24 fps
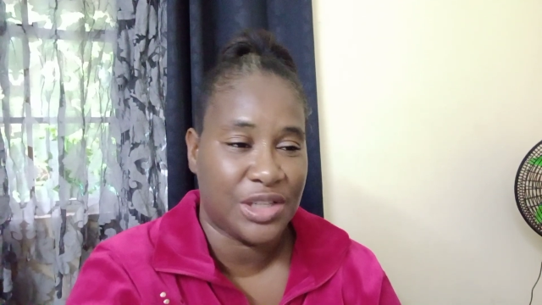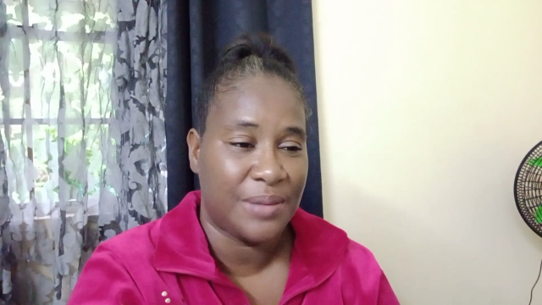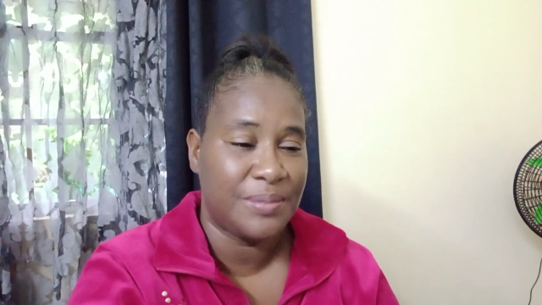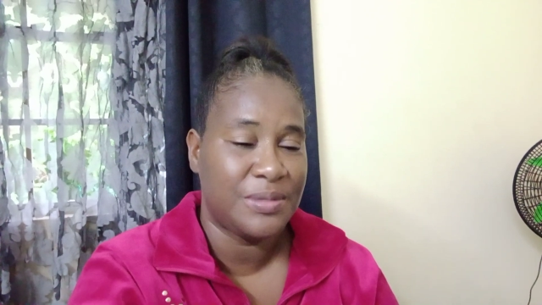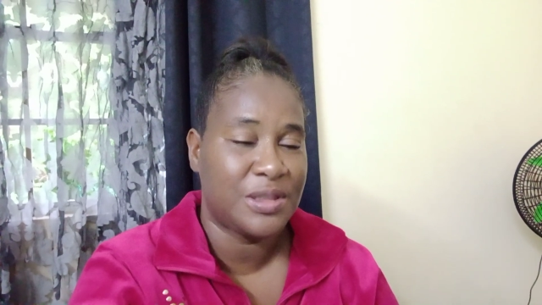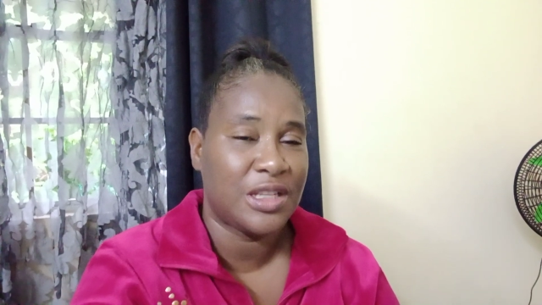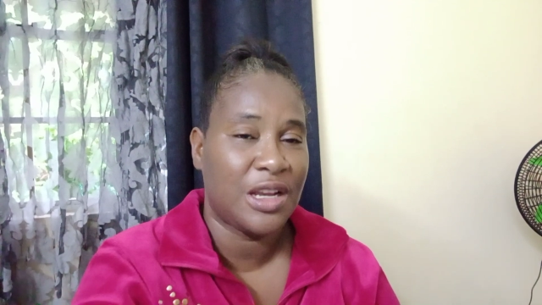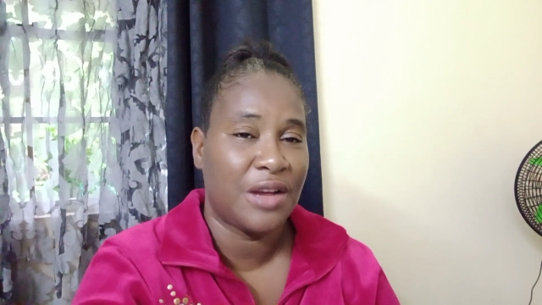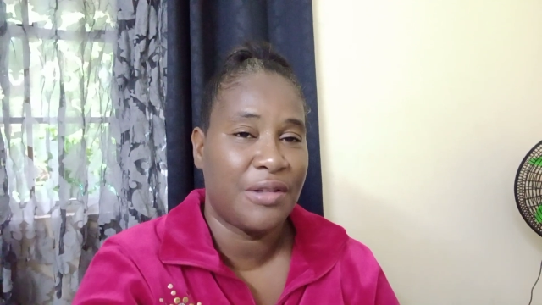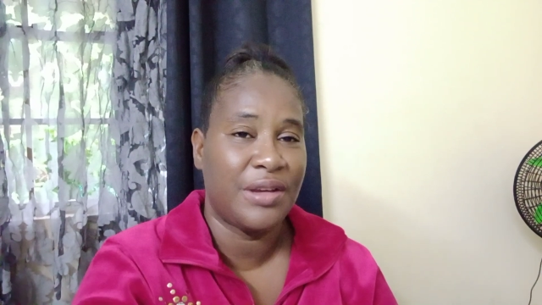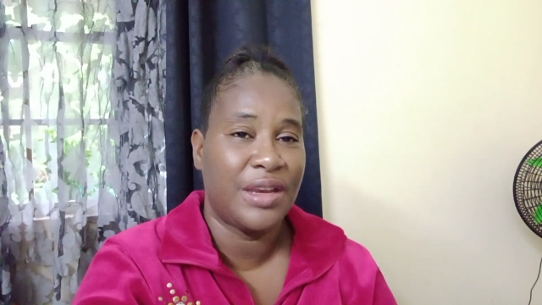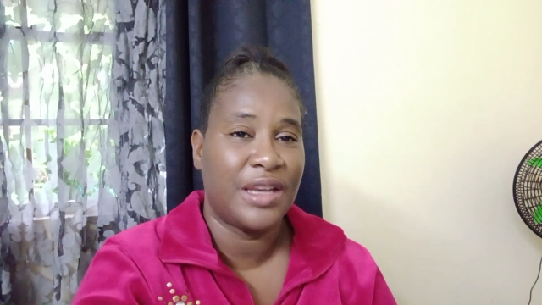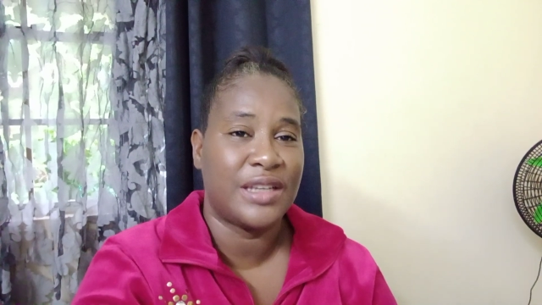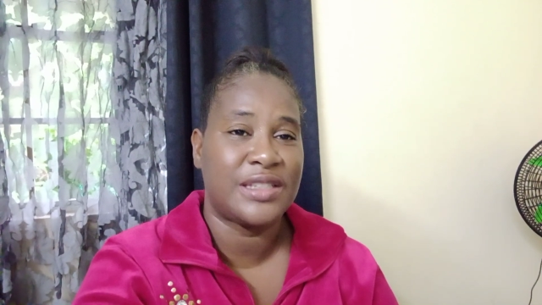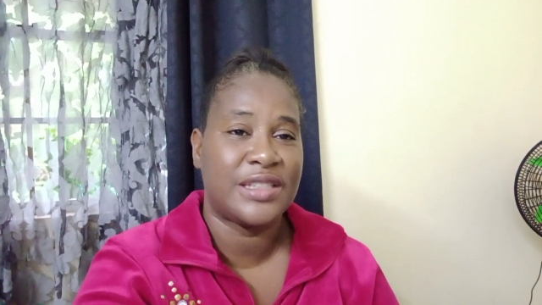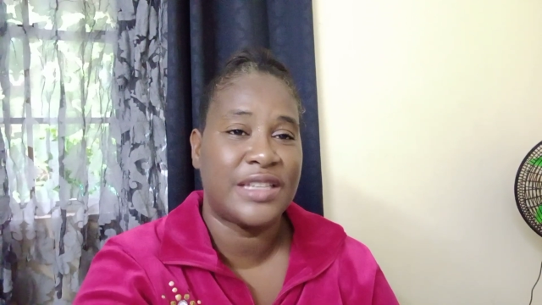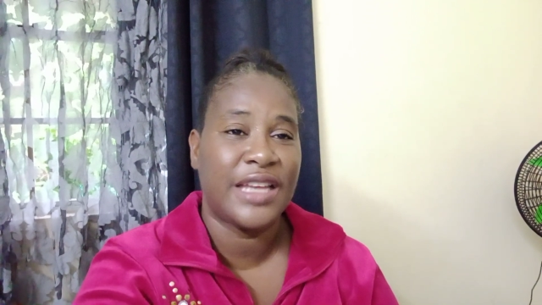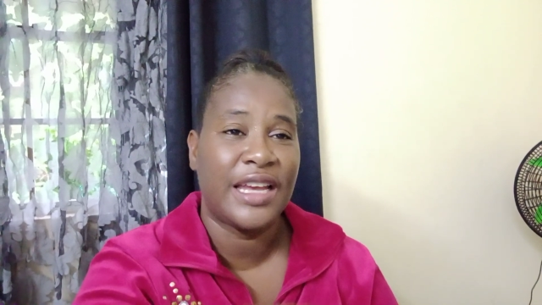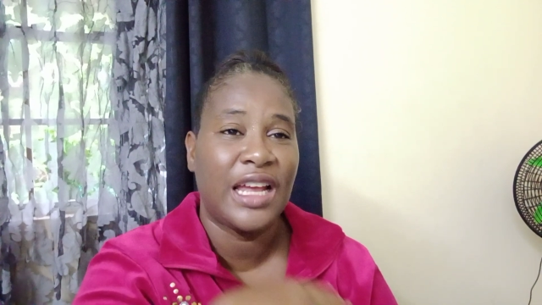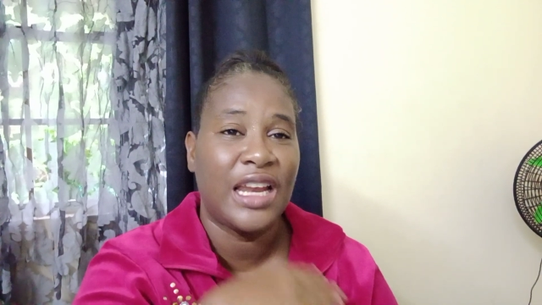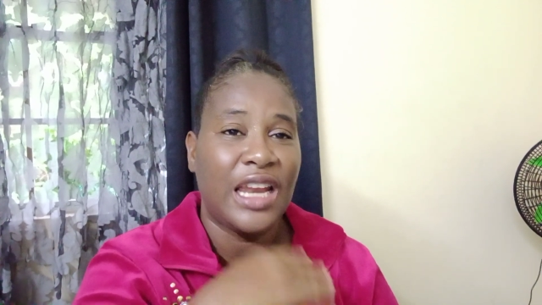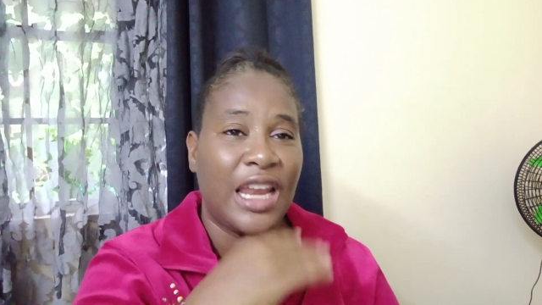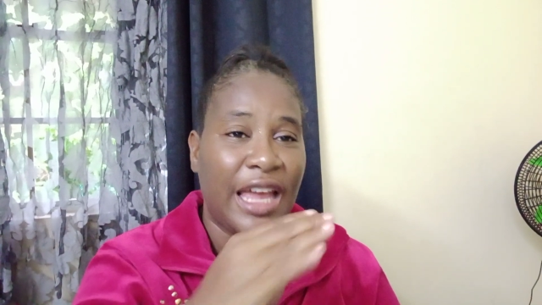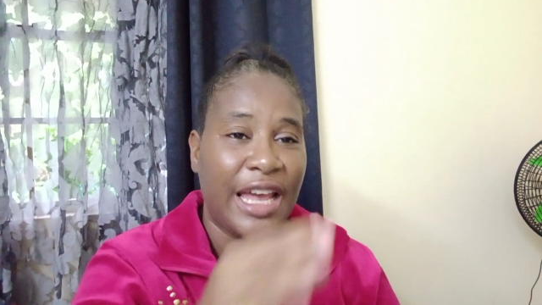
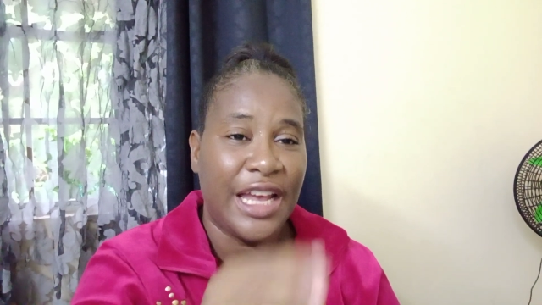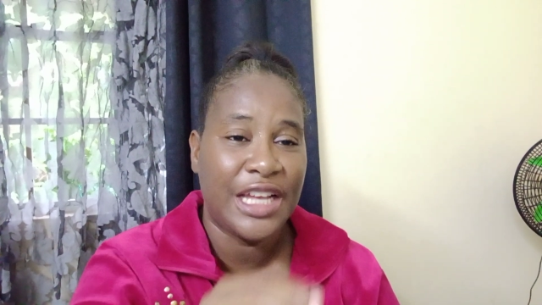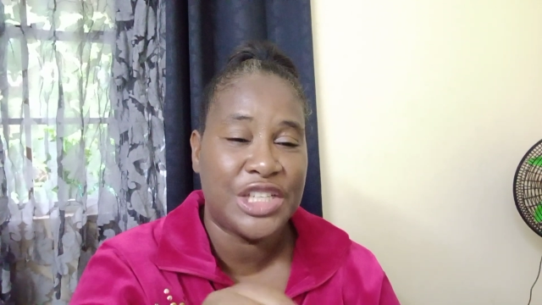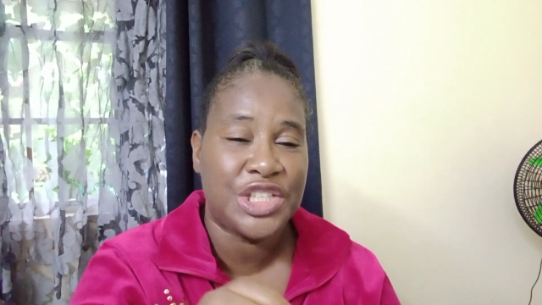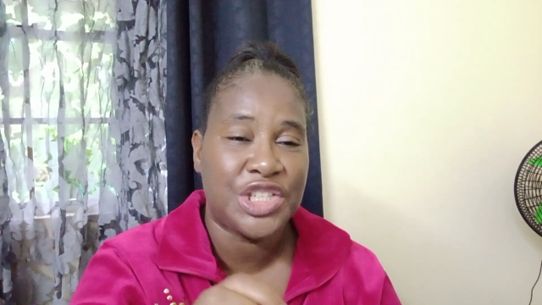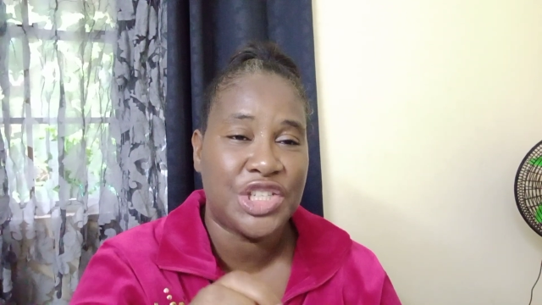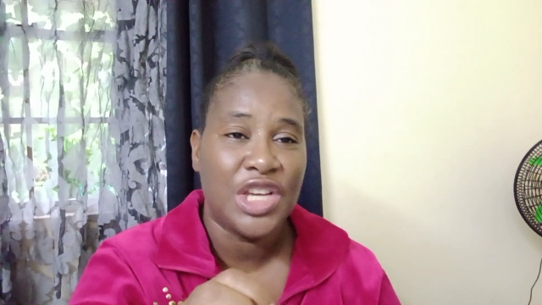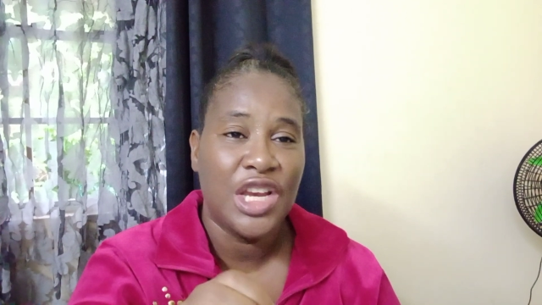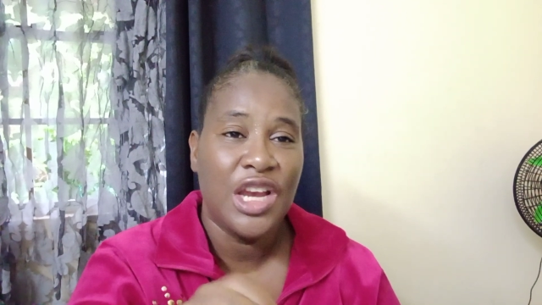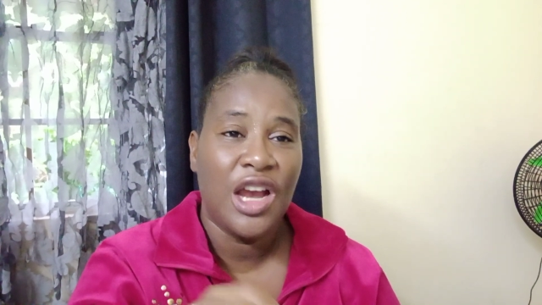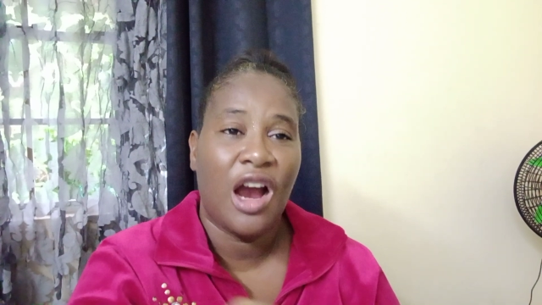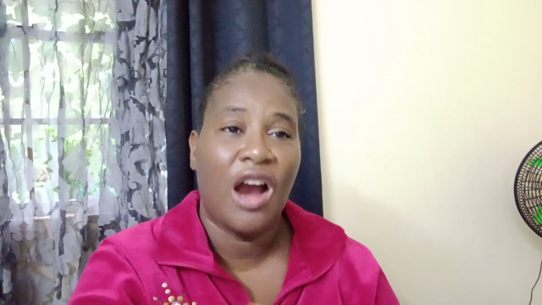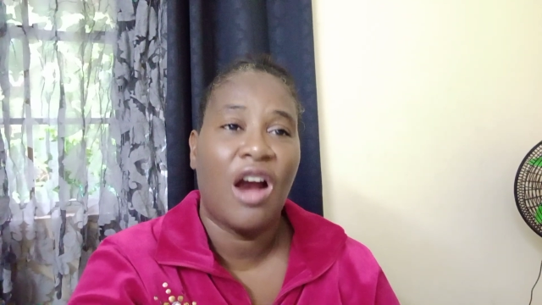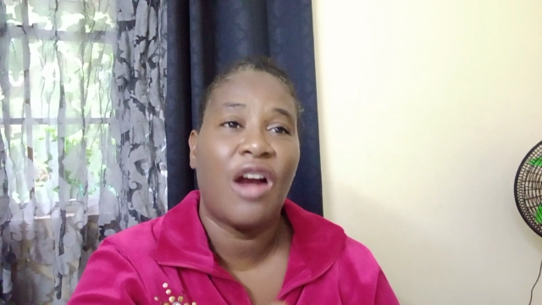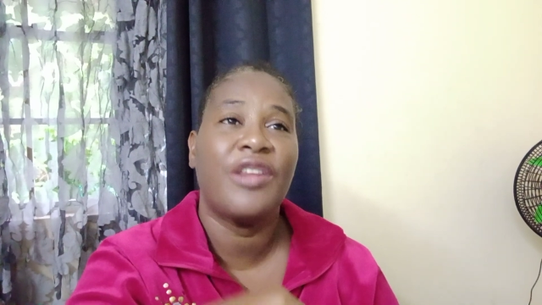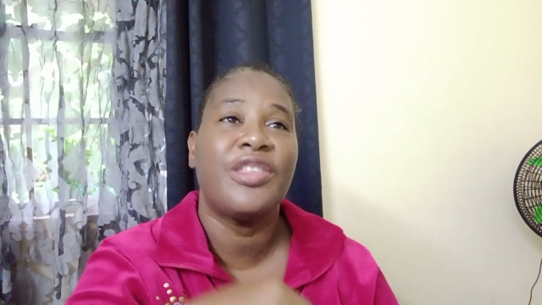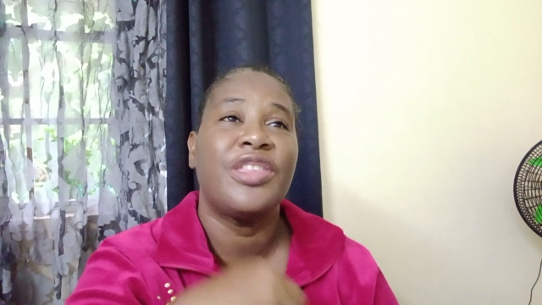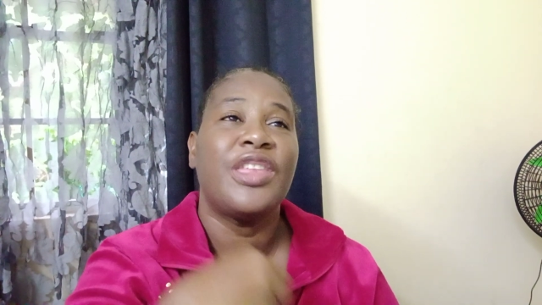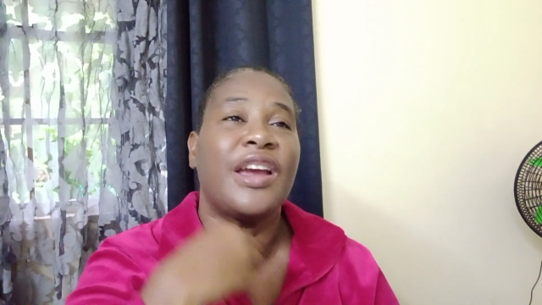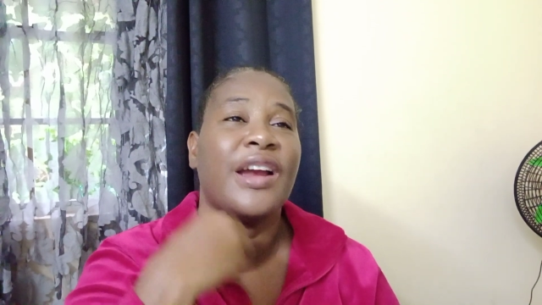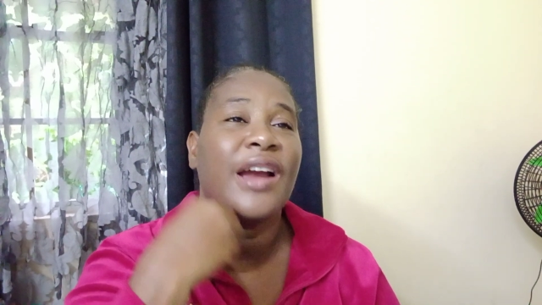or